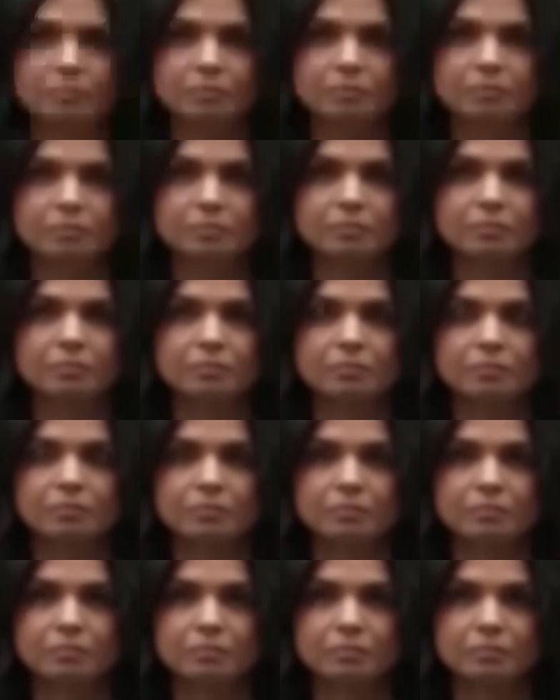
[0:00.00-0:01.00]

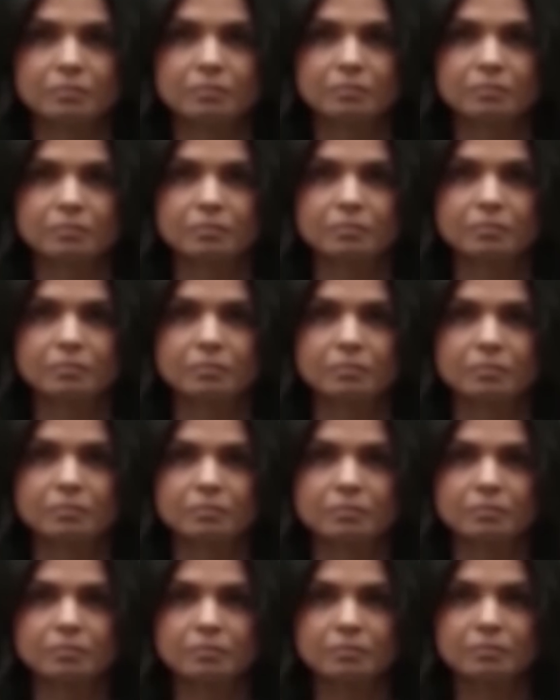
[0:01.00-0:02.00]

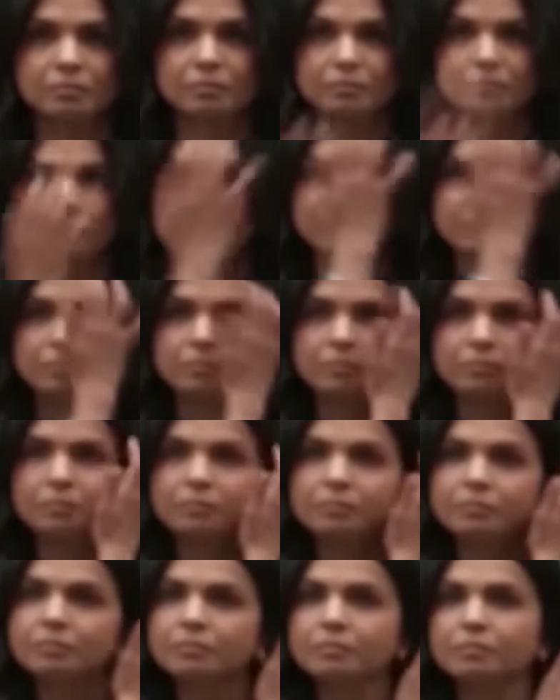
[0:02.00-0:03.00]

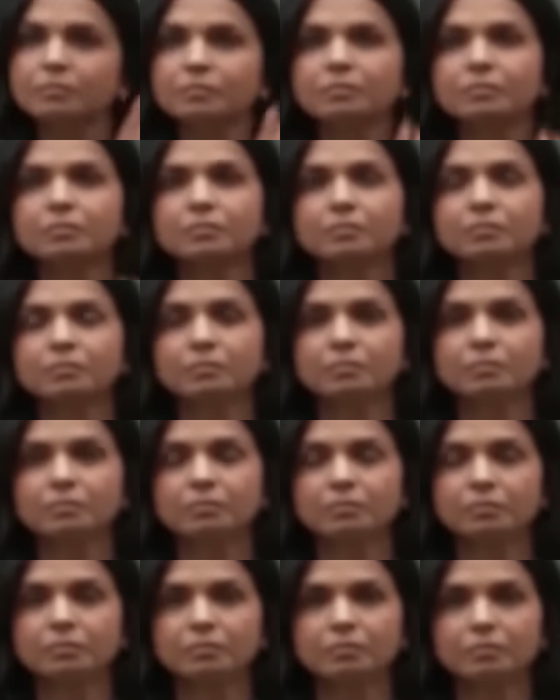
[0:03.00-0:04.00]

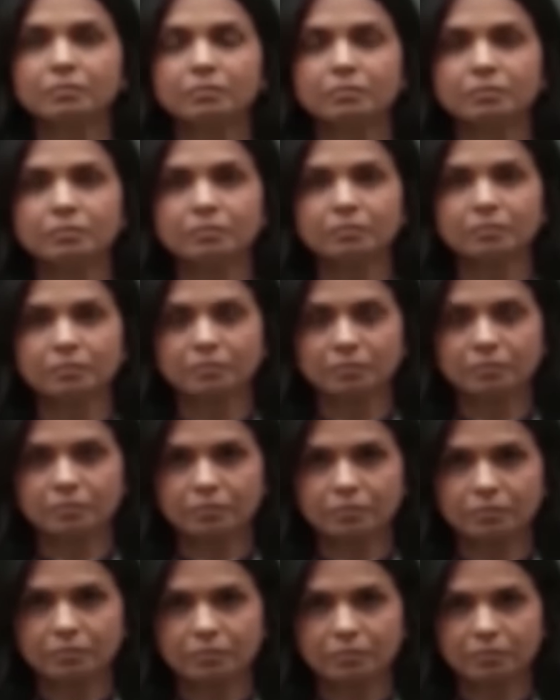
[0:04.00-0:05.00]

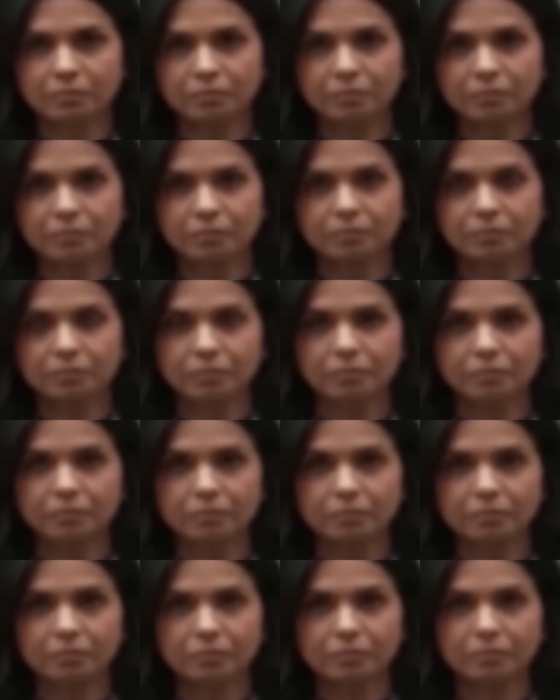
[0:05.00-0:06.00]

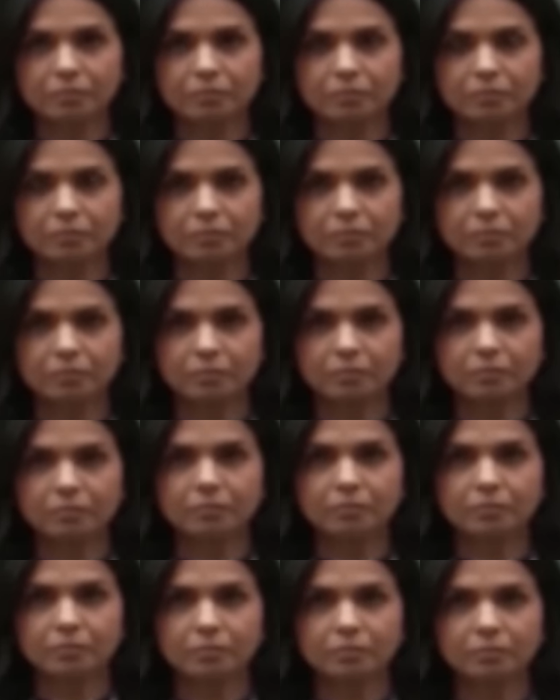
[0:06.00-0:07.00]

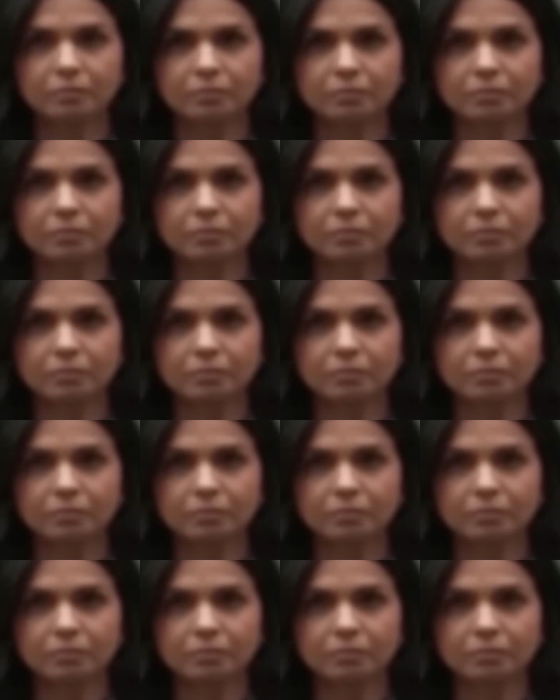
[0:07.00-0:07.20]
The person shown says nothing.